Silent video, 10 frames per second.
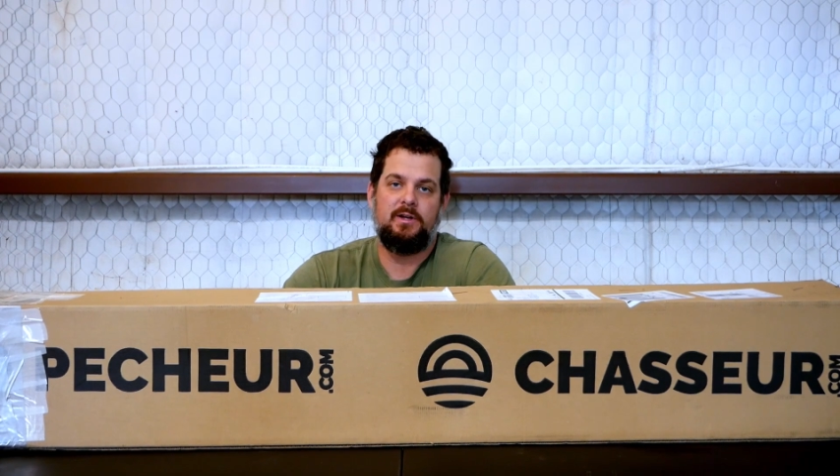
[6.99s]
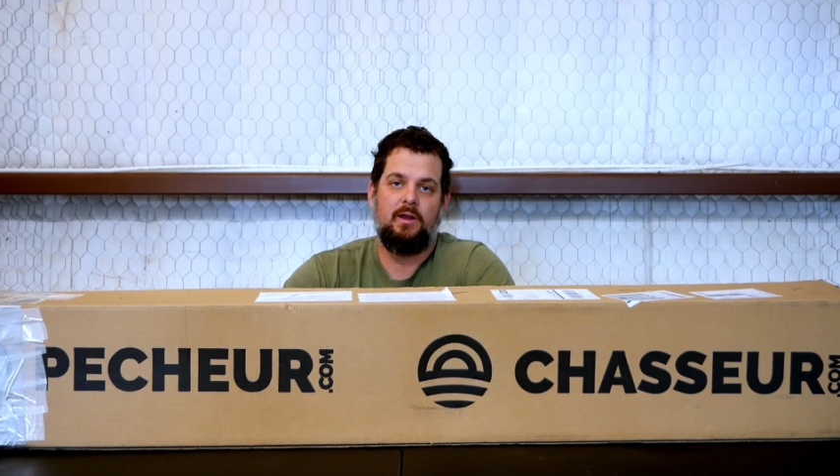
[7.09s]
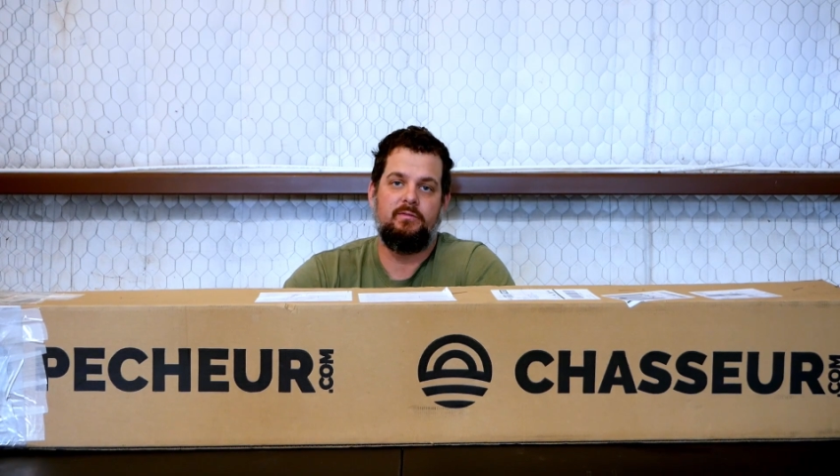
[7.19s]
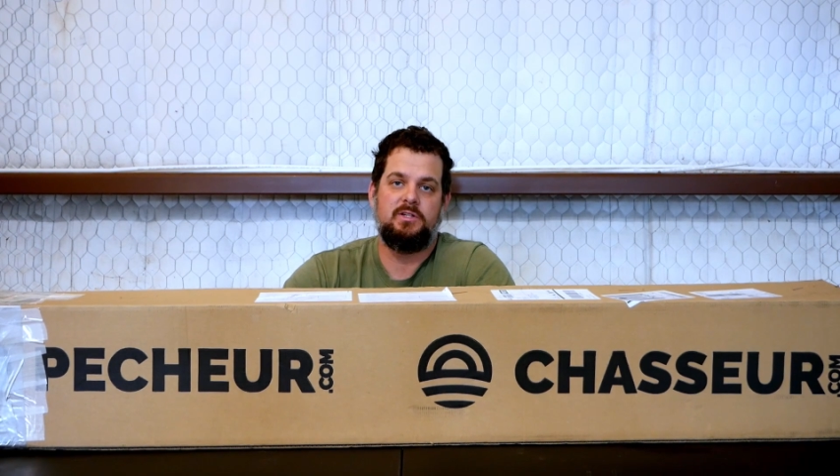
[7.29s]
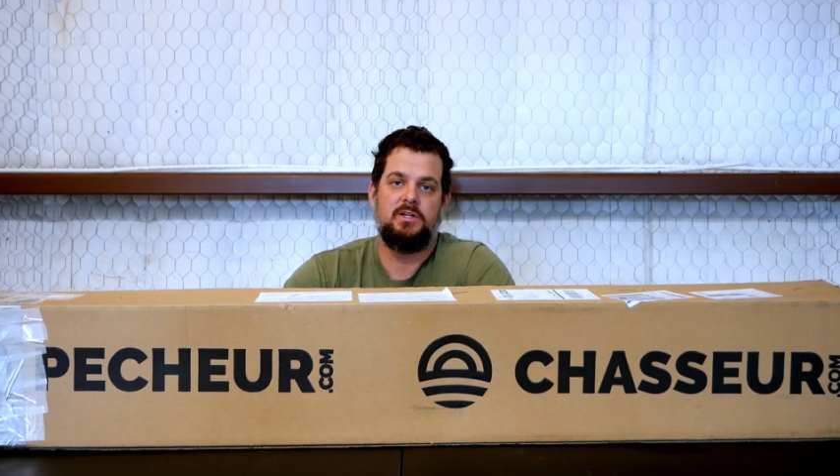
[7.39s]
I
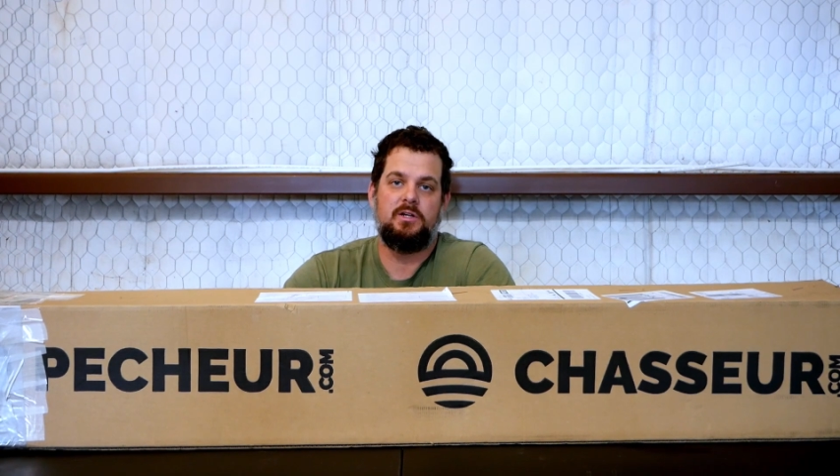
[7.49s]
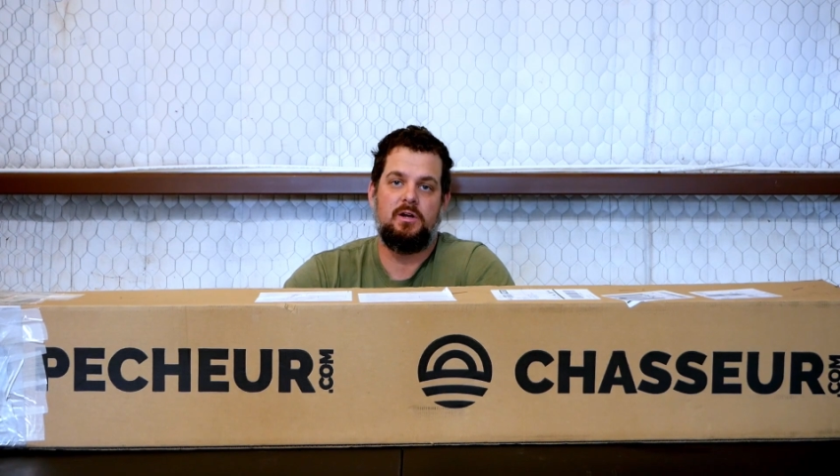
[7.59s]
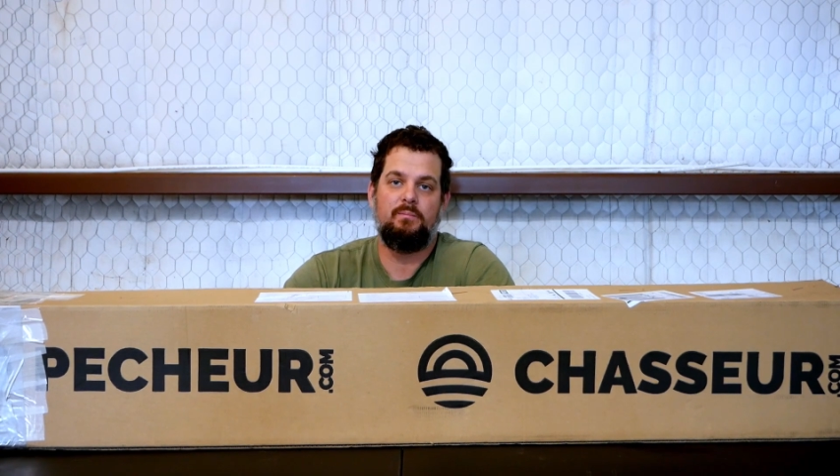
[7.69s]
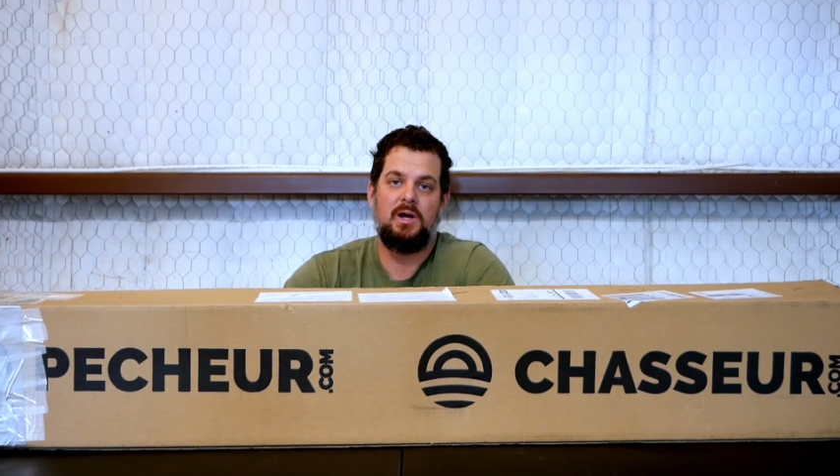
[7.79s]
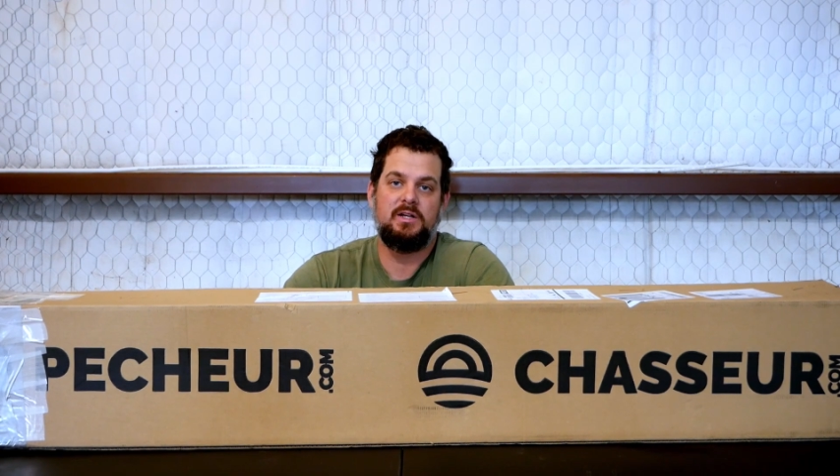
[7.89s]
haven't done an
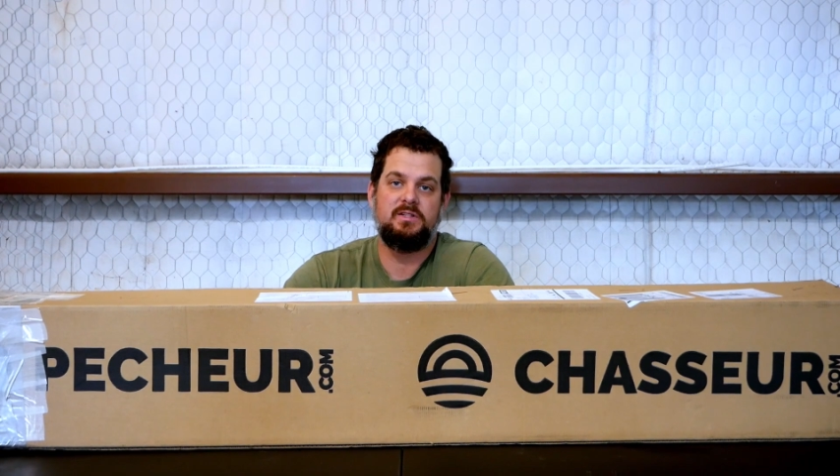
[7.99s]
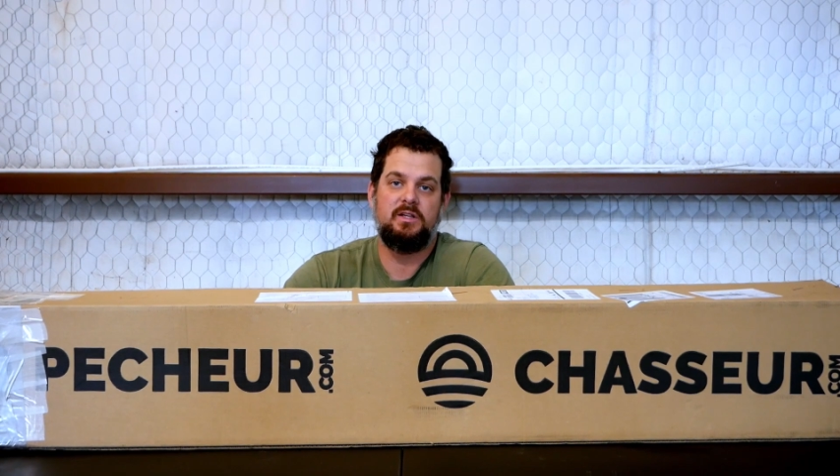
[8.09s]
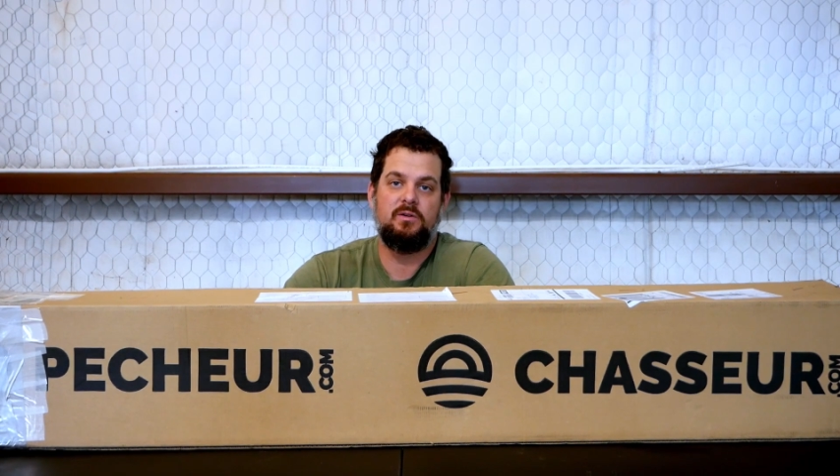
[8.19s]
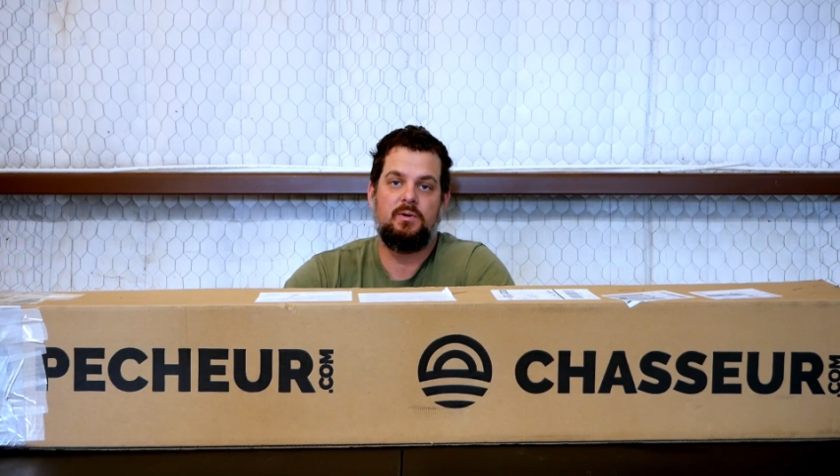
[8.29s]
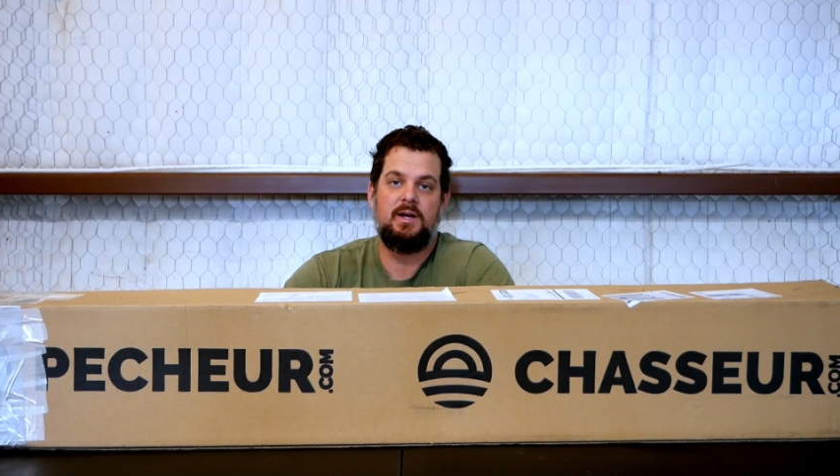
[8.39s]

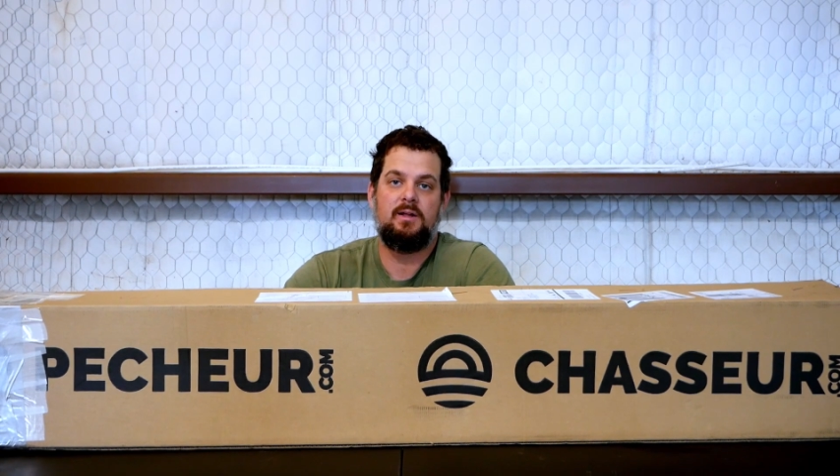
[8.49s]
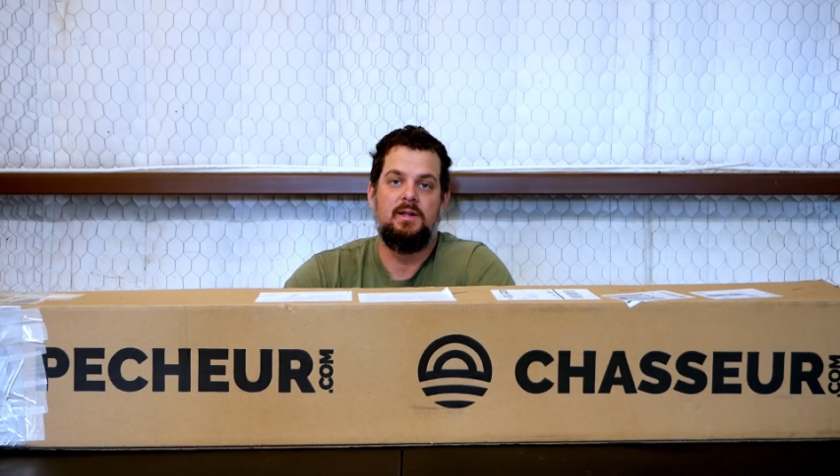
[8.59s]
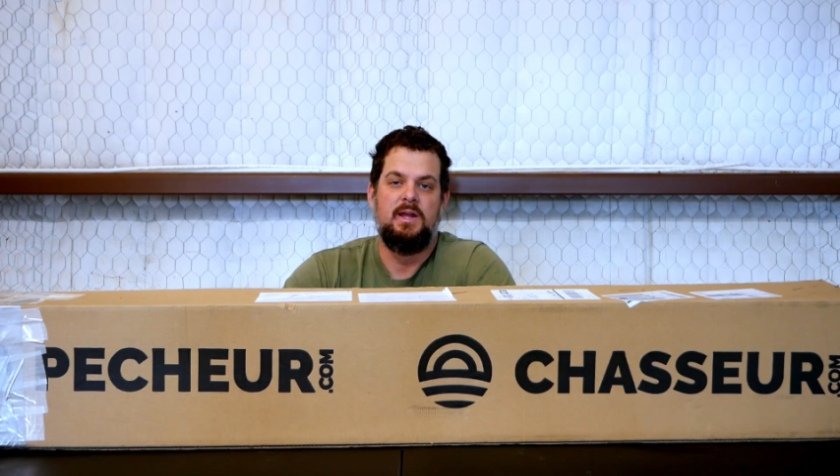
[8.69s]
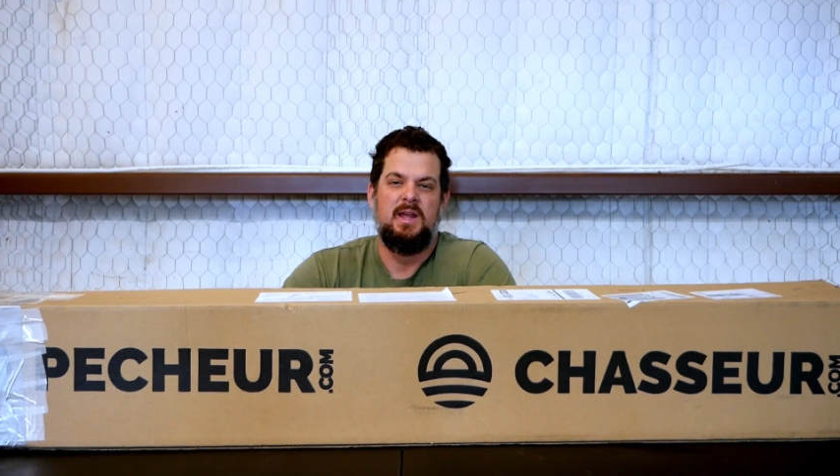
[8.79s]
unboxing in a while,